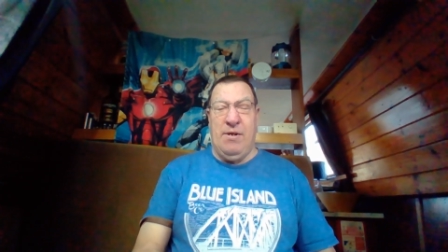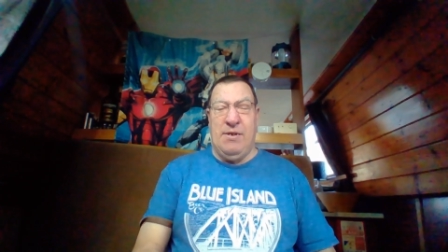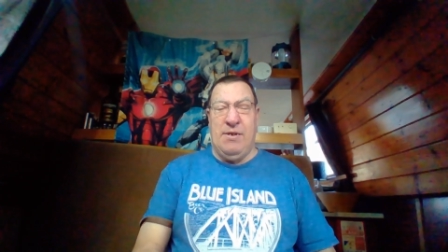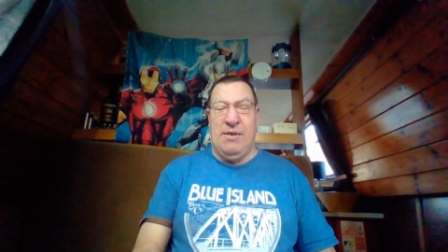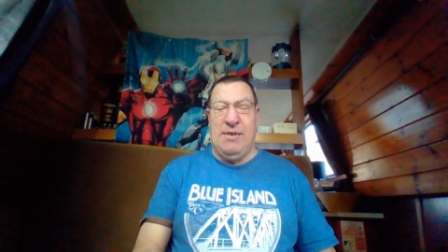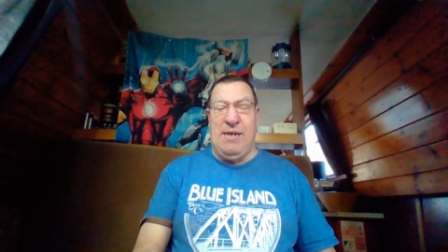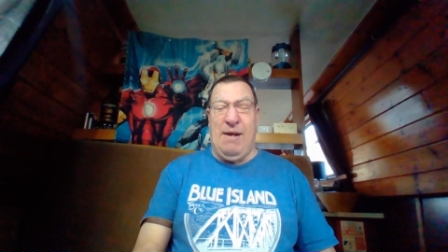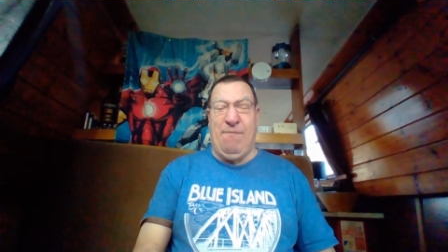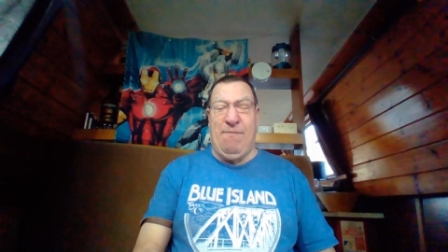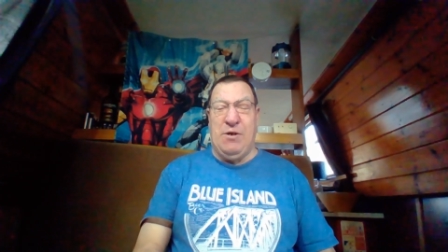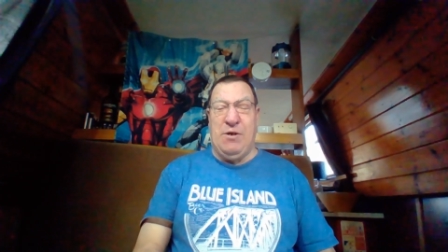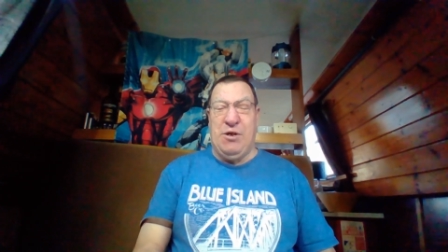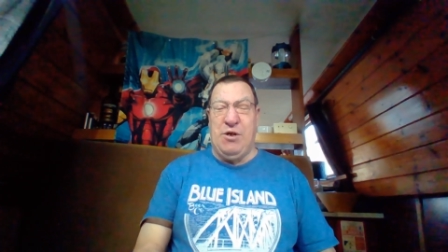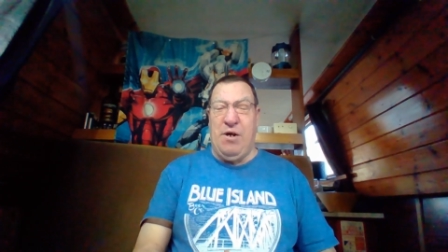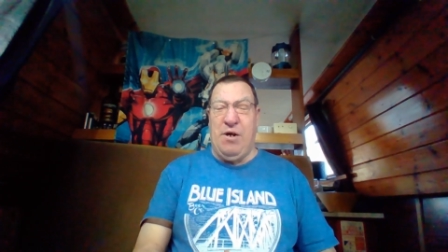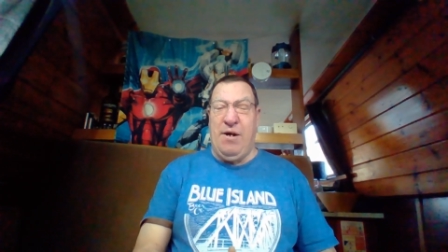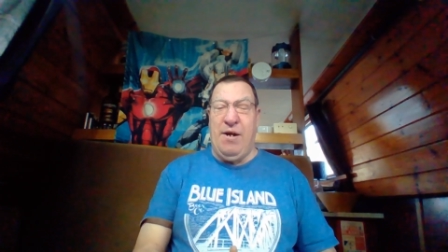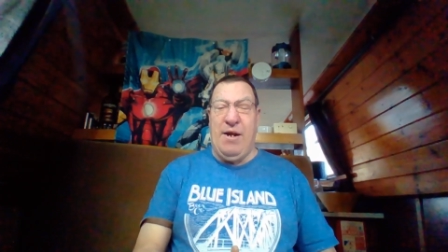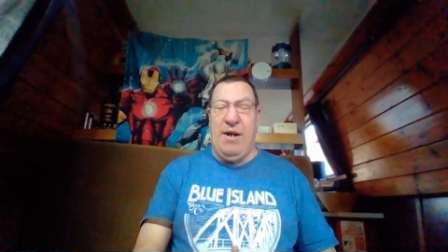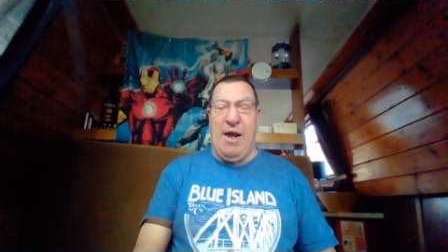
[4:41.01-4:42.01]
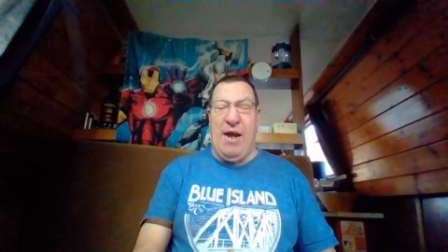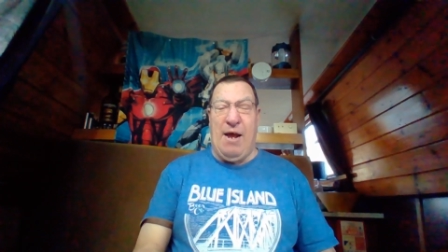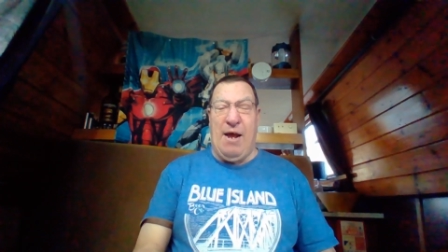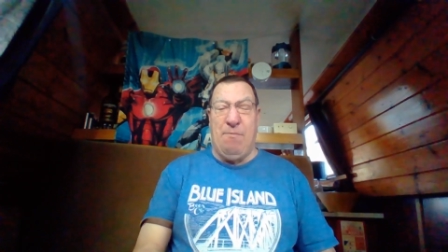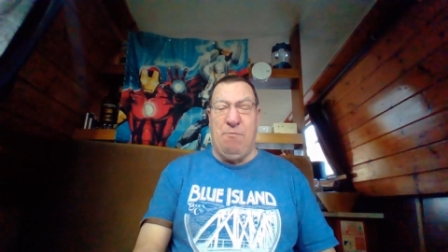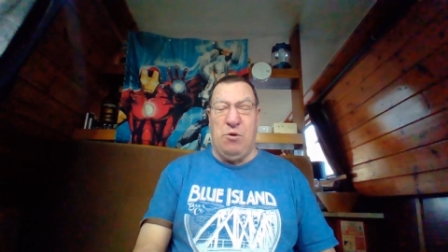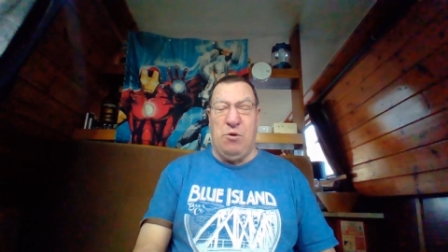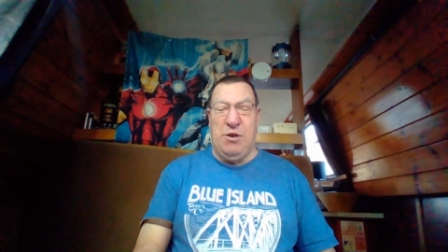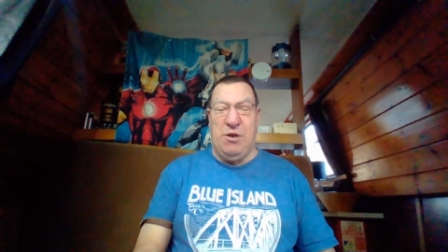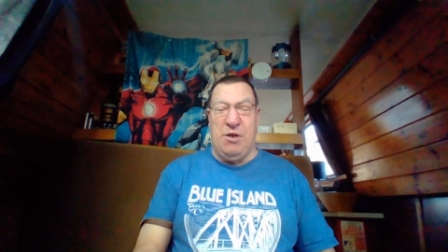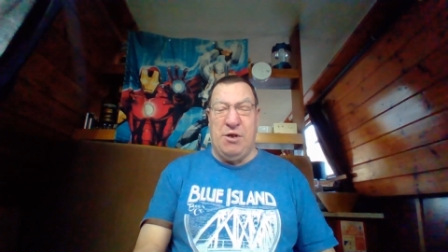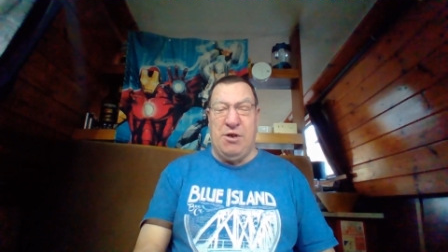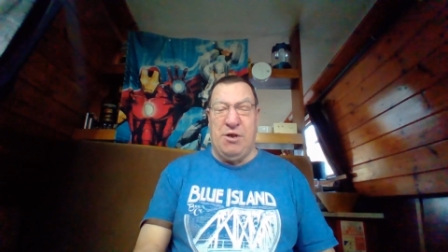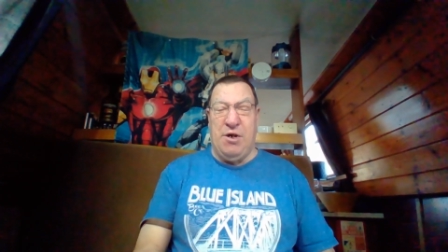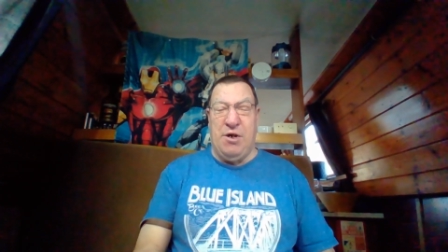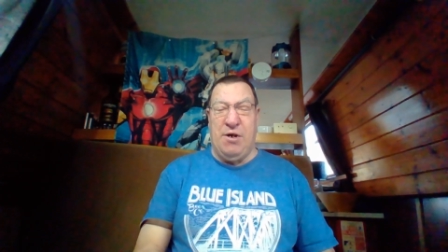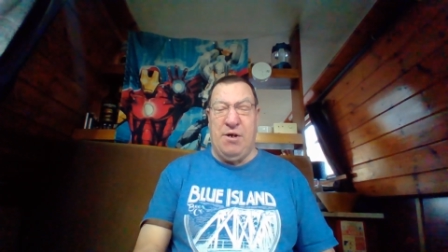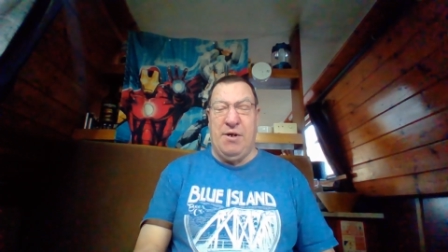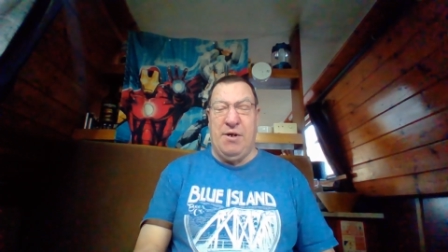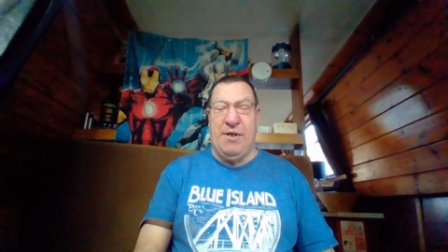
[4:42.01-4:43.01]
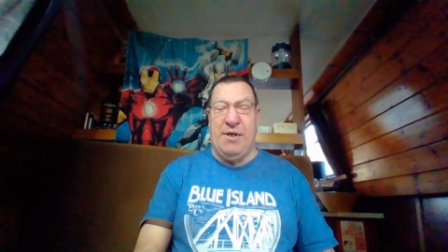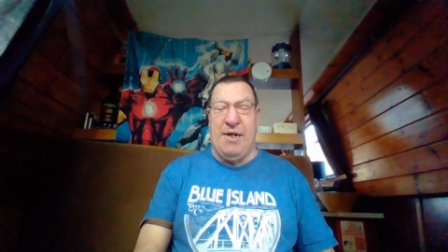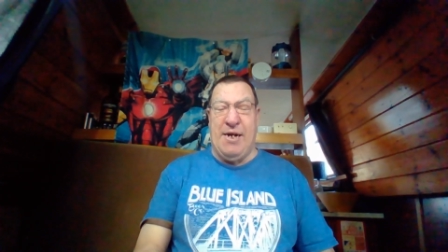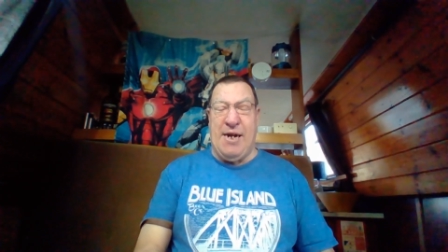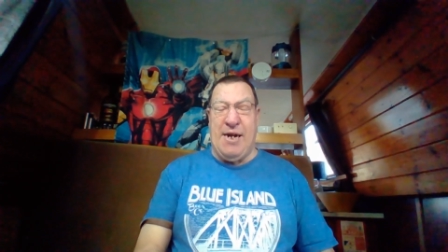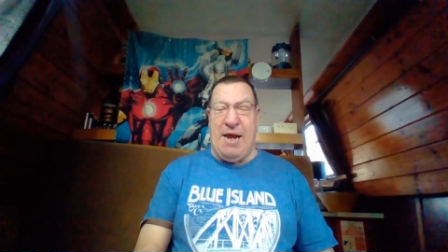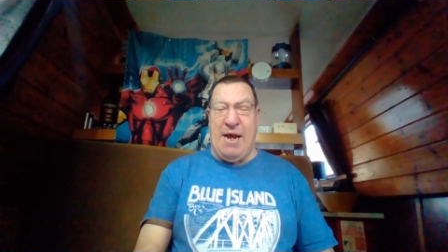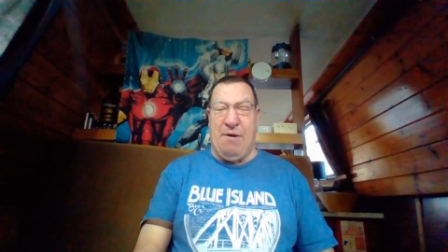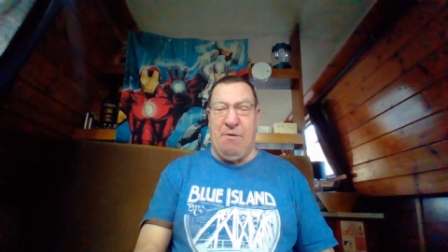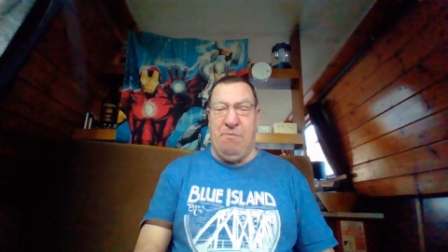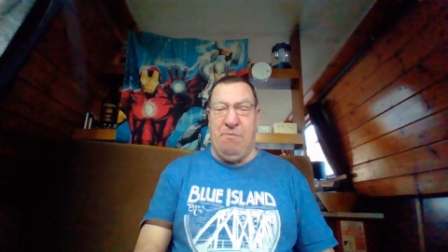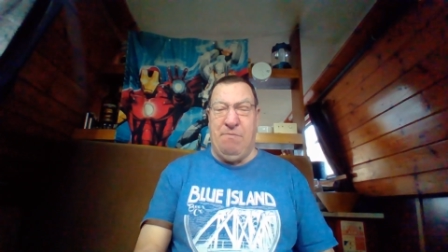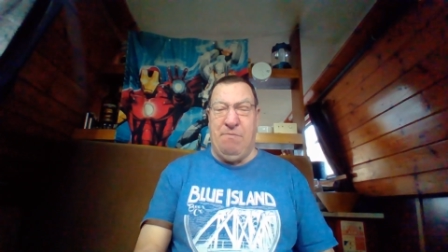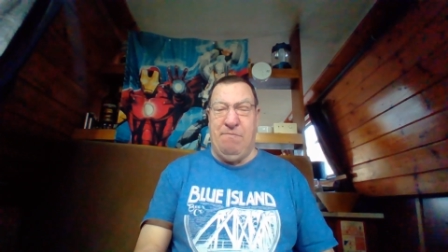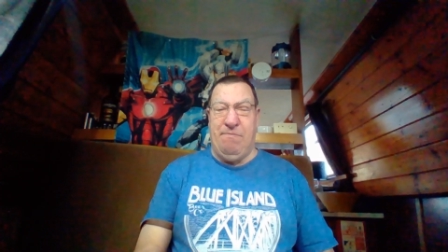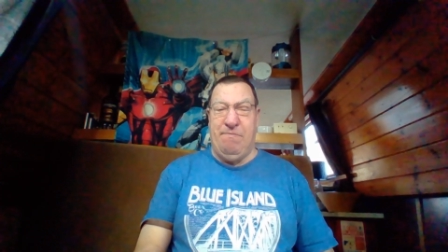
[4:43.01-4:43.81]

Staffordshire and Worcestershire Canal.